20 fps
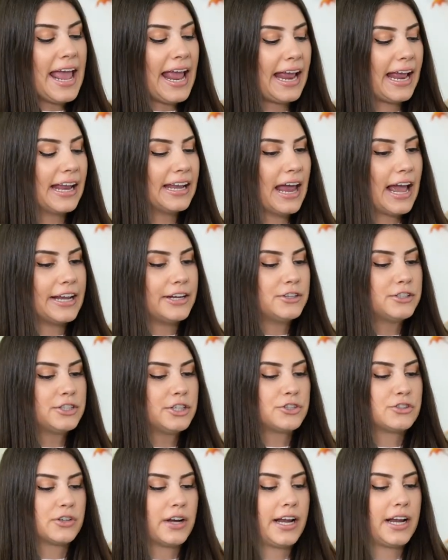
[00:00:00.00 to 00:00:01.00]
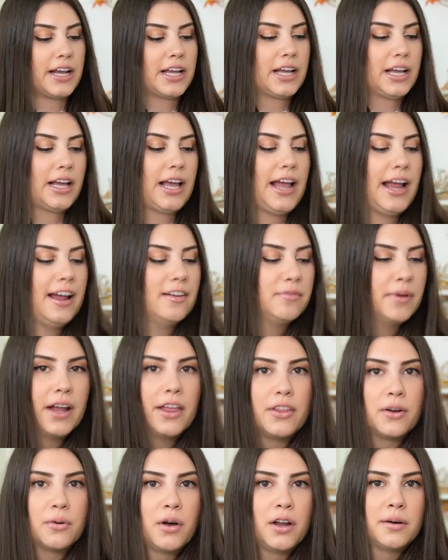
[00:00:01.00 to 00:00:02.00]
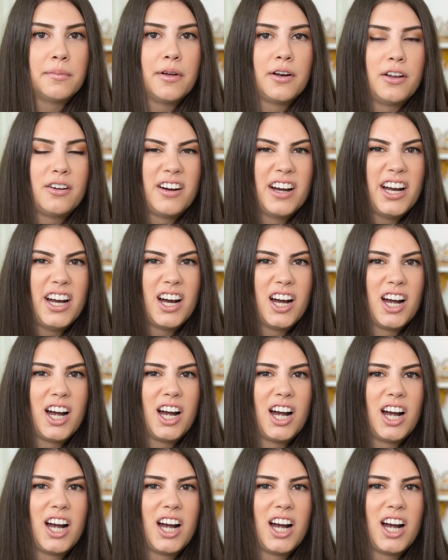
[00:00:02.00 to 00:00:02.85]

And I used to drink, I have my other water bottle right here,